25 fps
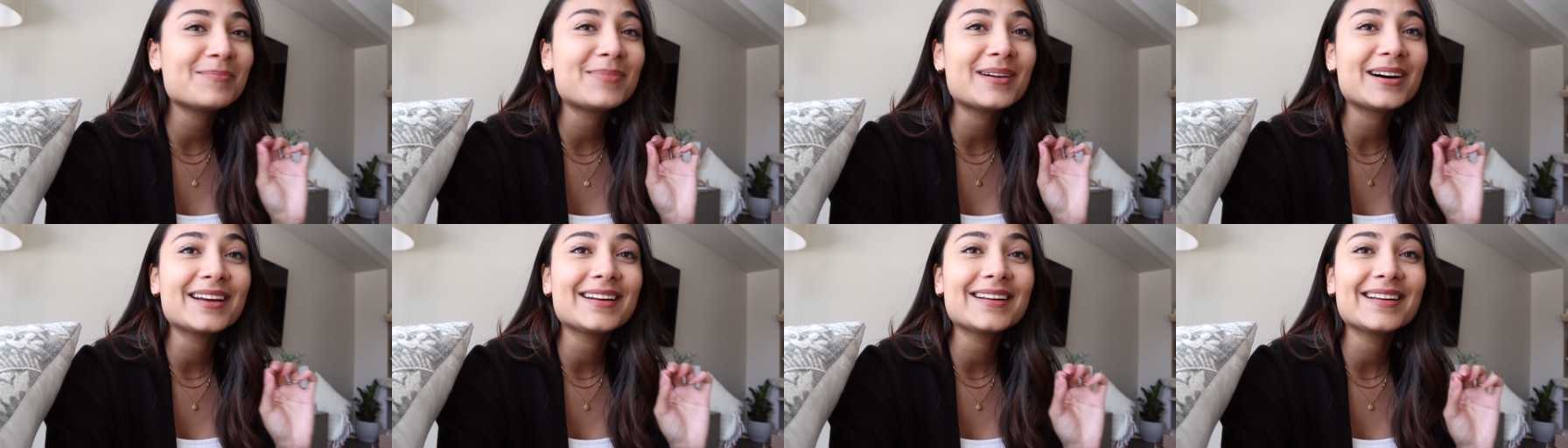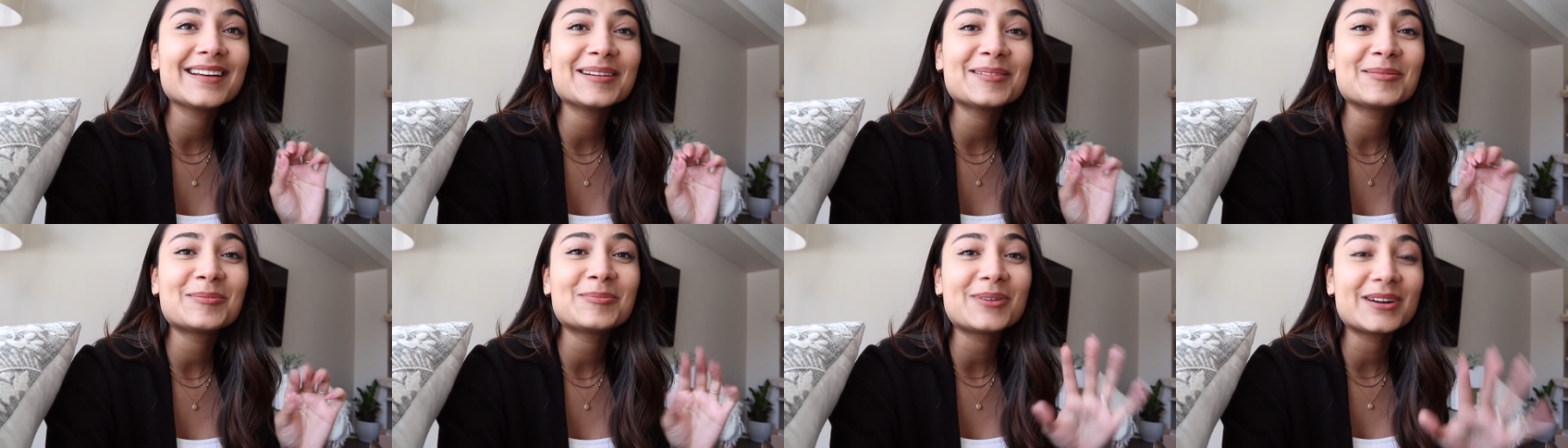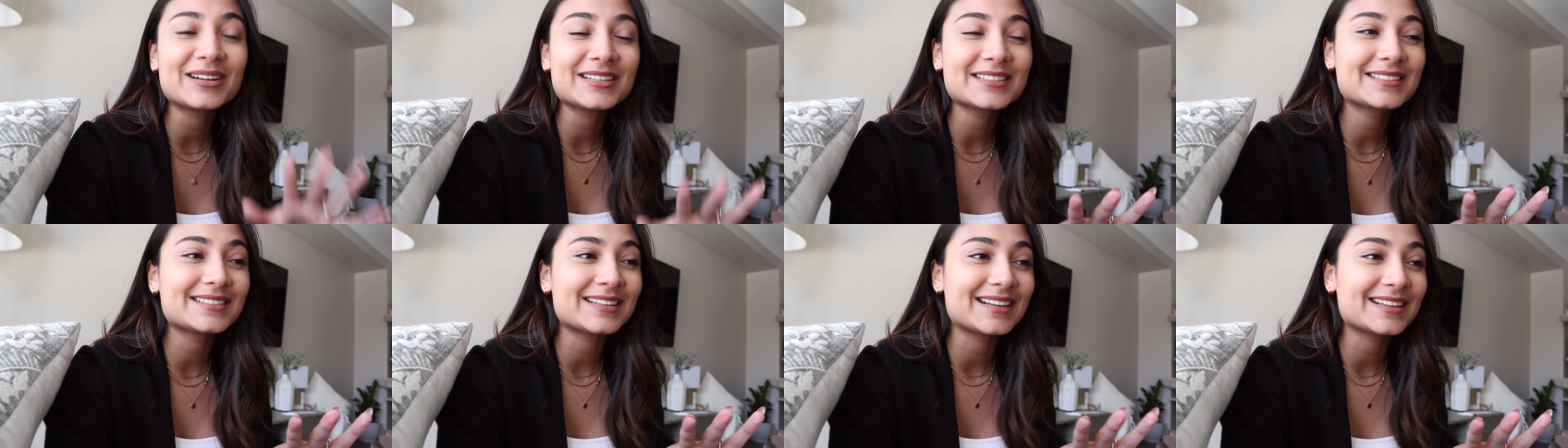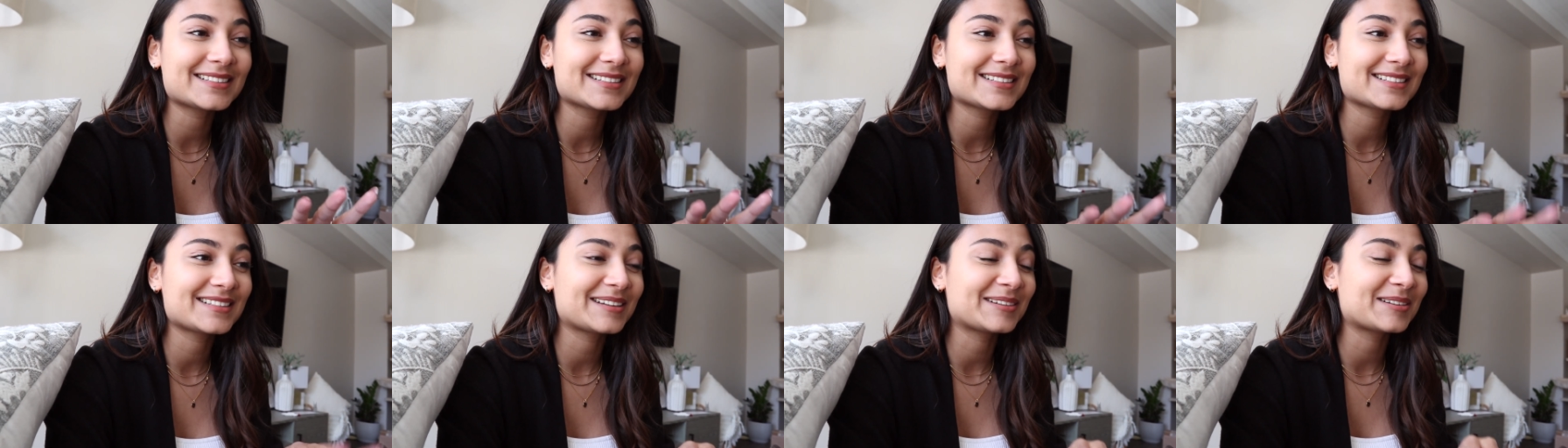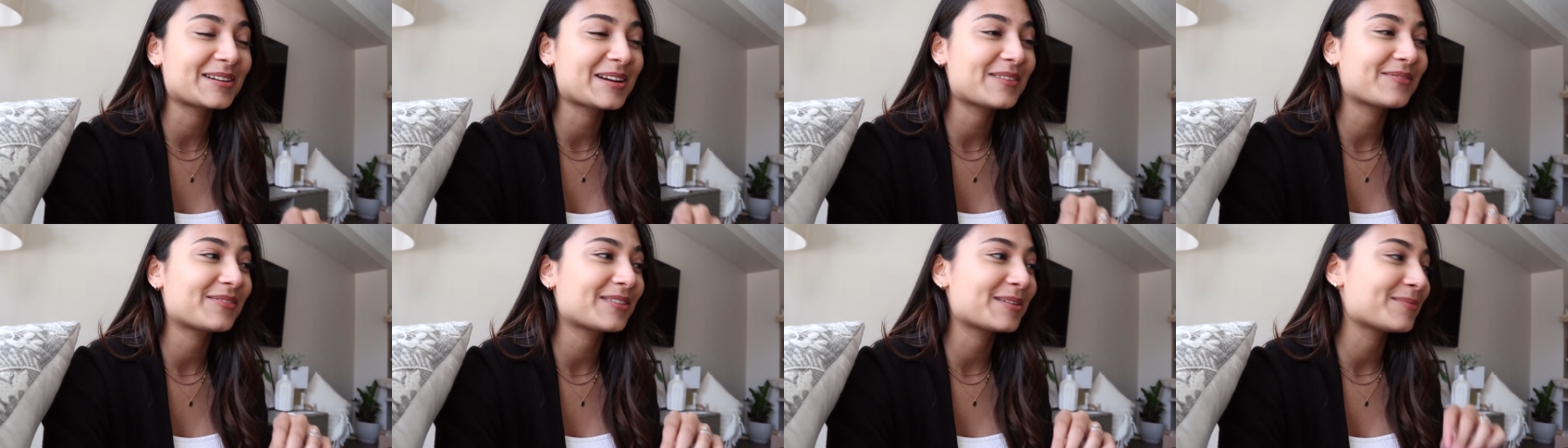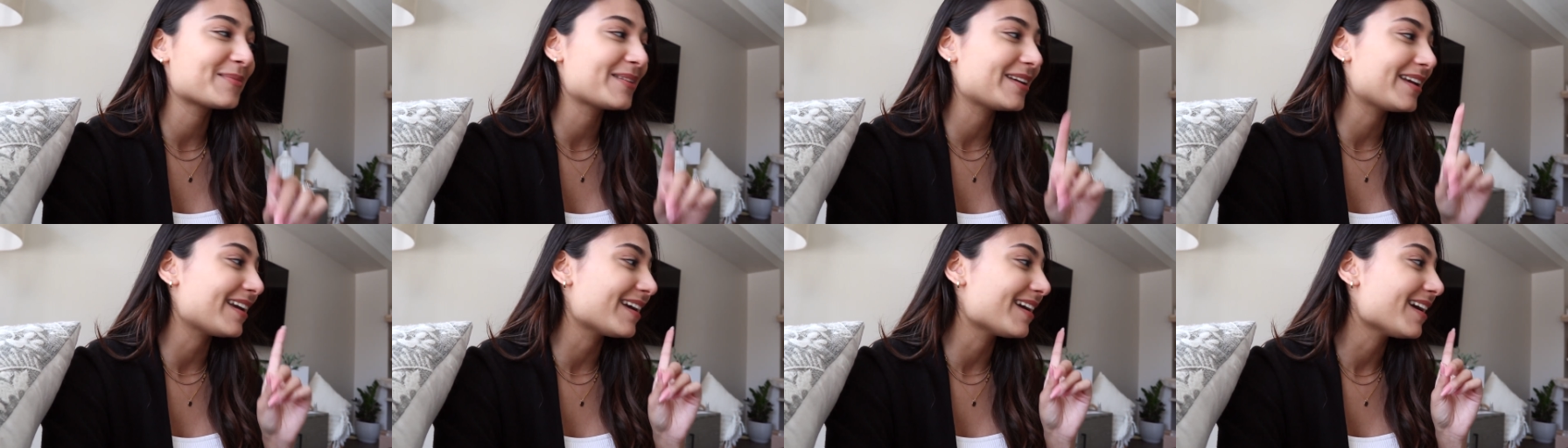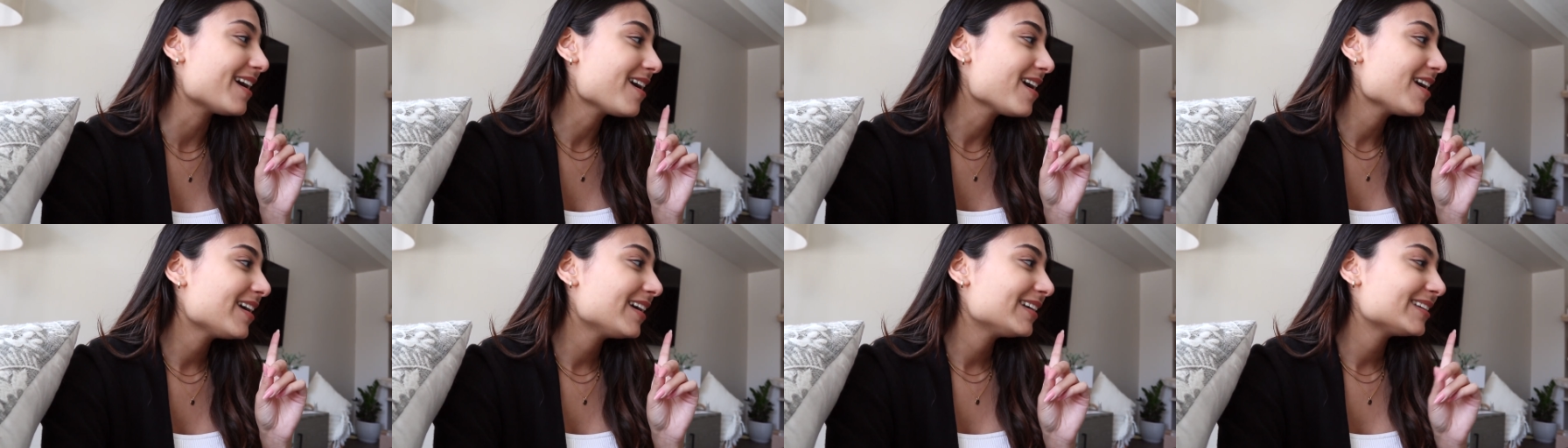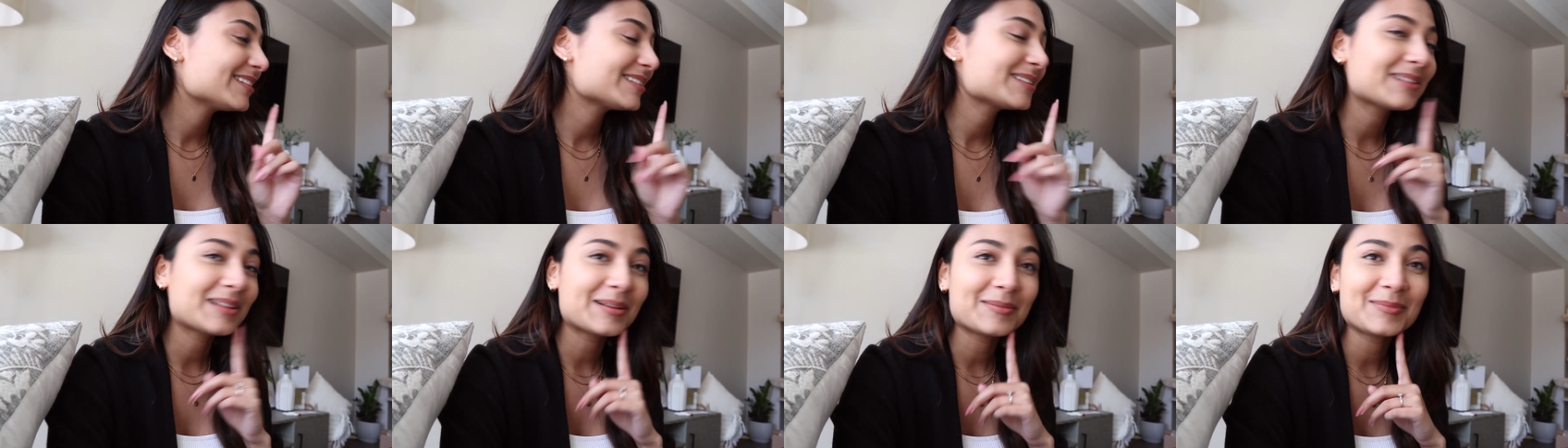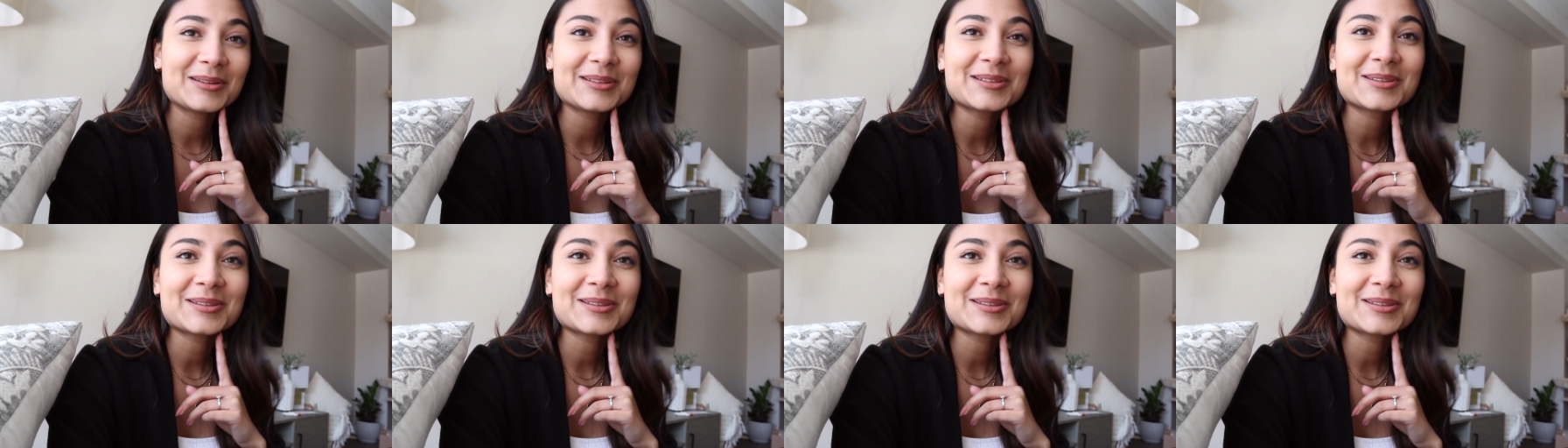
but it was necessary for me. So let me